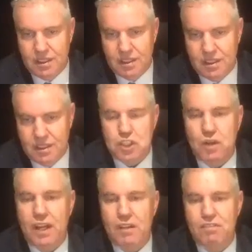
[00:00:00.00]
In the
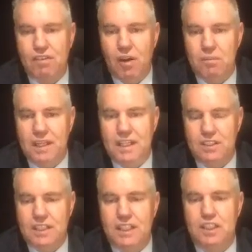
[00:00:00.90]
Australian environment, it
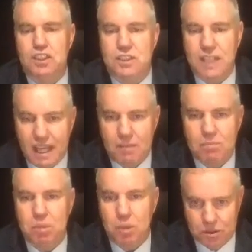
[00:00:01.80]
is the same
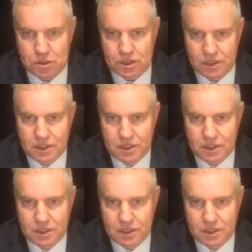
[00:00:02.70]
person.